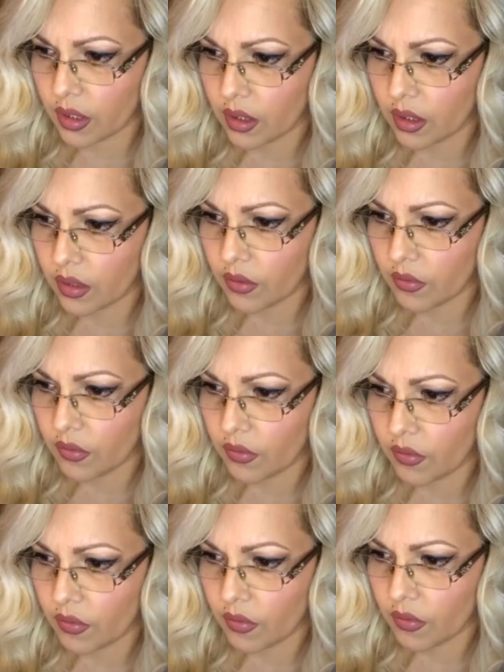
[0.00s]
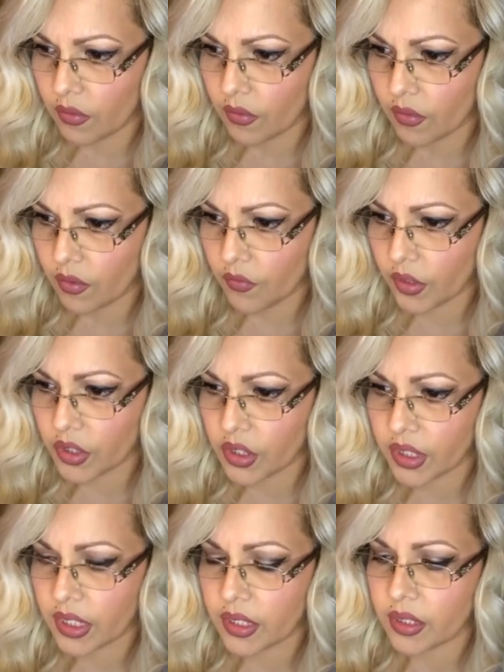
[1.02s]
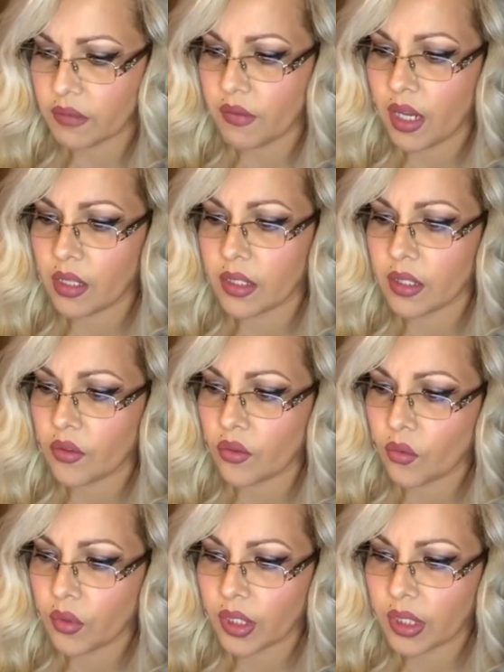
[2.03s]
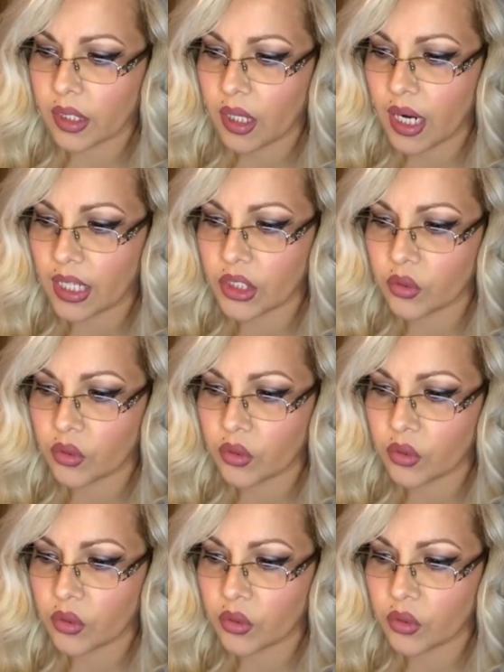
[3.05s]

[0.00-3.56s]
first Tennessee Valley Authority hydroelectric project